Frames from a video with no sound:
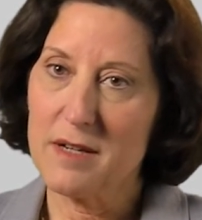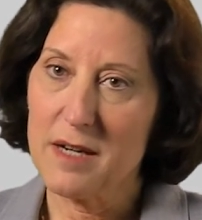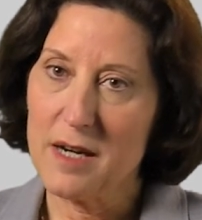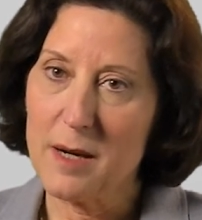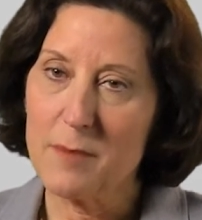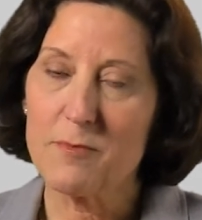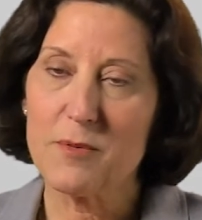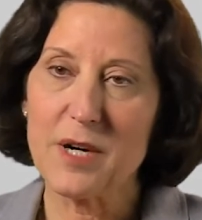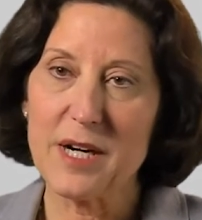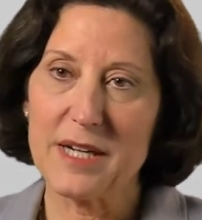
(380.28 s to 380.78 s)

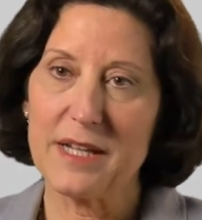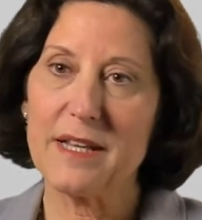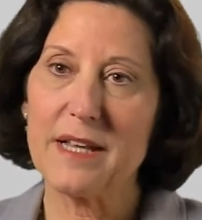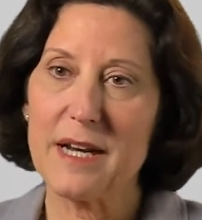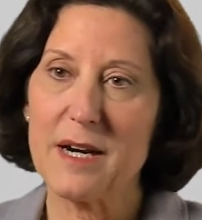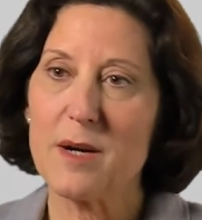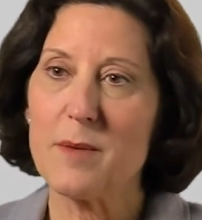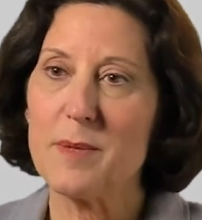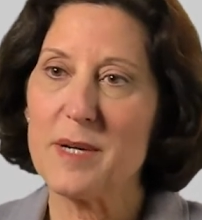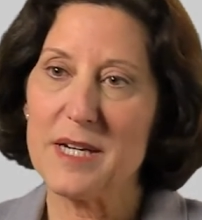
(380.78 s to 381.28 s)

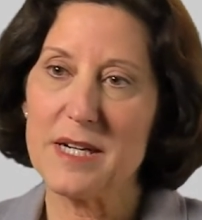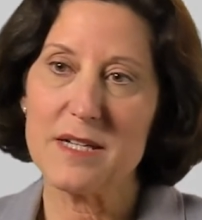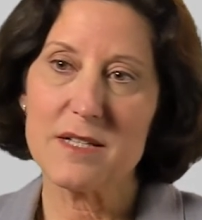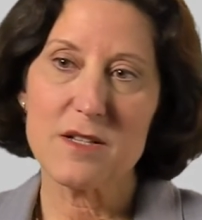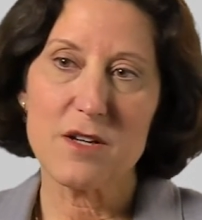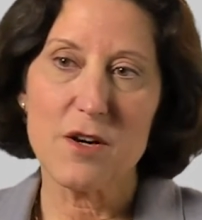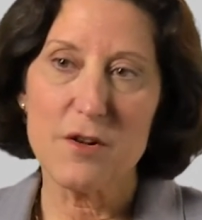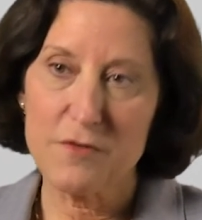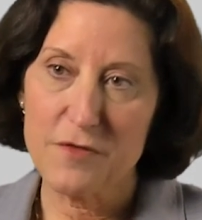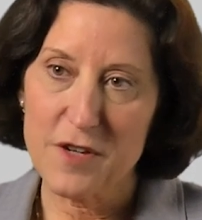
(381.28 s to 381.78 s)
upregulate RB,
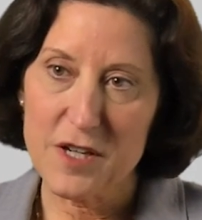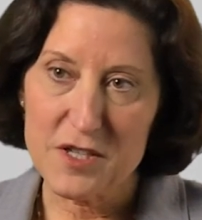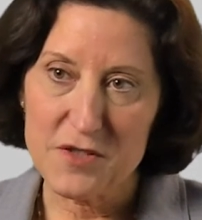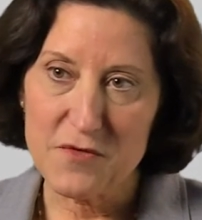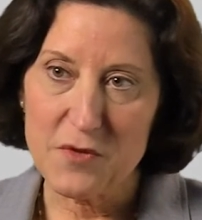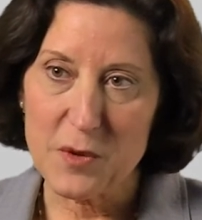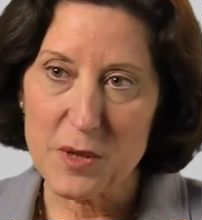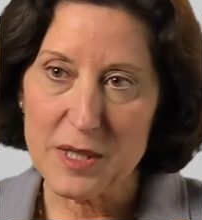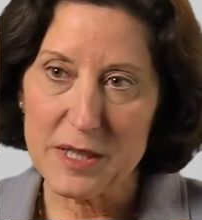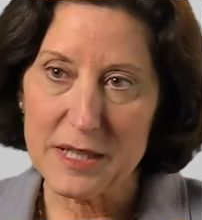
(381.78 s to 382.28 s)
it's all
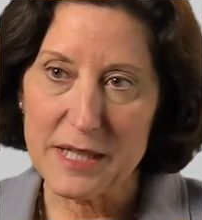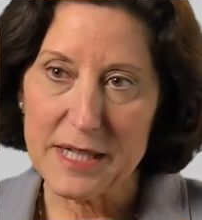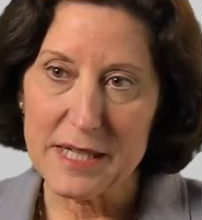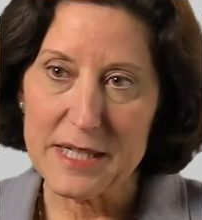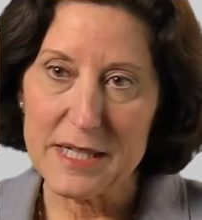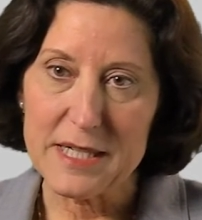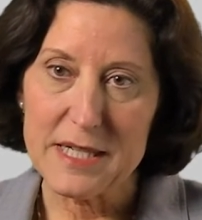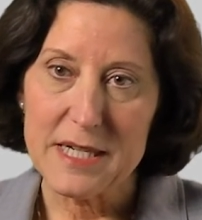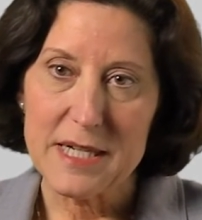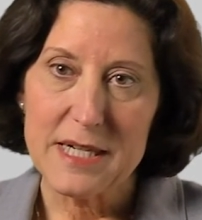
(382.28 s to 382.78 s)

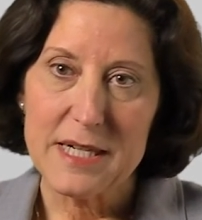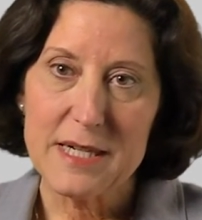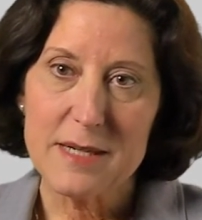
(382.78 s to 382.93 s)
phosphorylated,